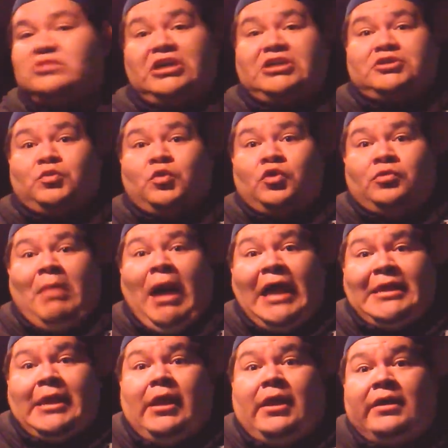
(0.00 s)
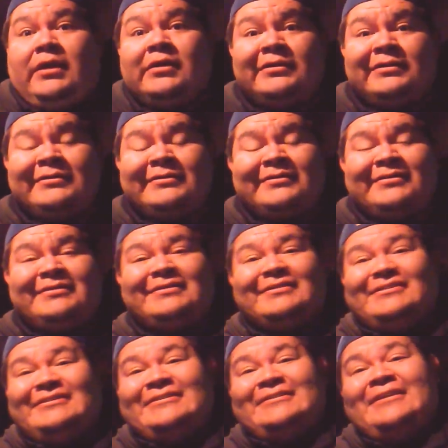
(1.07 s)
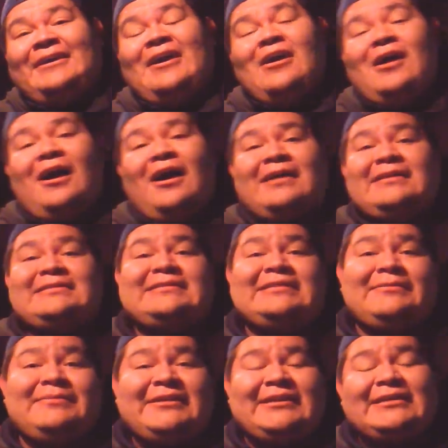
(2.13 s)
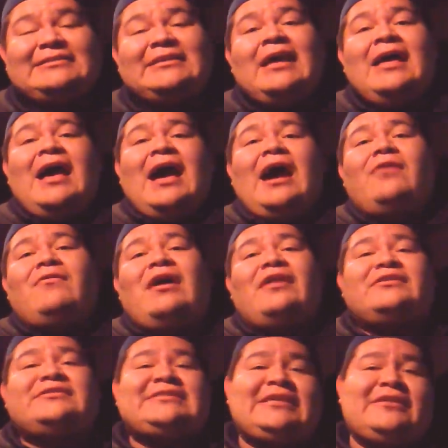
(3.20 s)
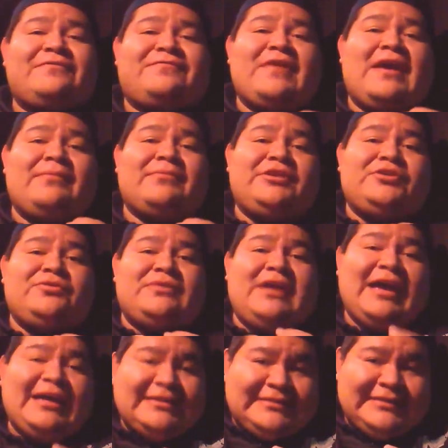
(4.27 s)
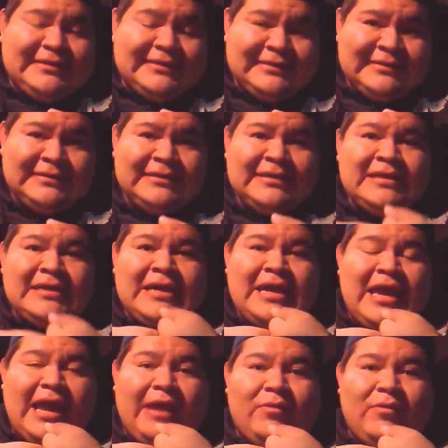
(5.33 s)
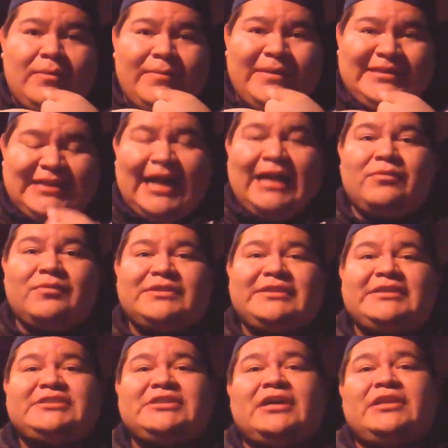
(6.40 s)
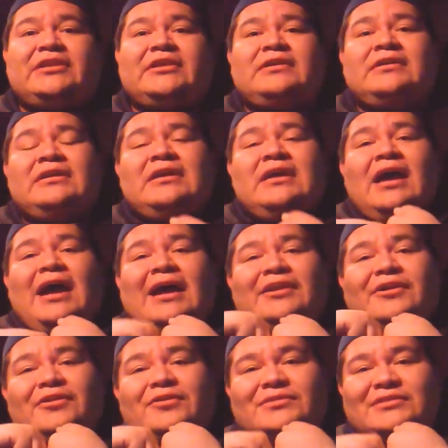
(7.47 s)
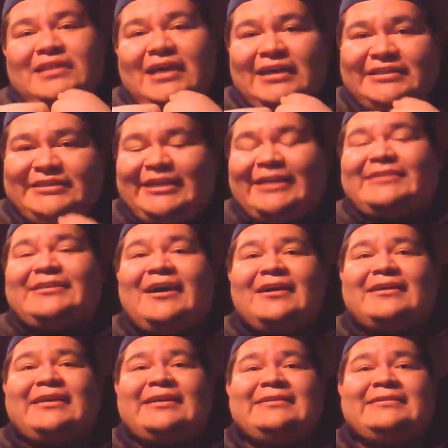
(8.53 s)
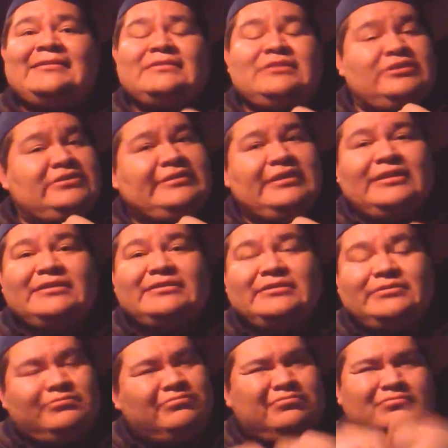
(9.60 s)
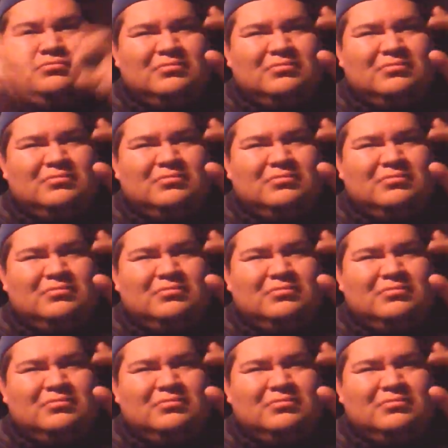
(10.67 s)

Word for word: doesn't ruin my day, honestly, because I'd rather see the family unite and we'd be tight with each other. I know there was a lot of shit talking. There still is,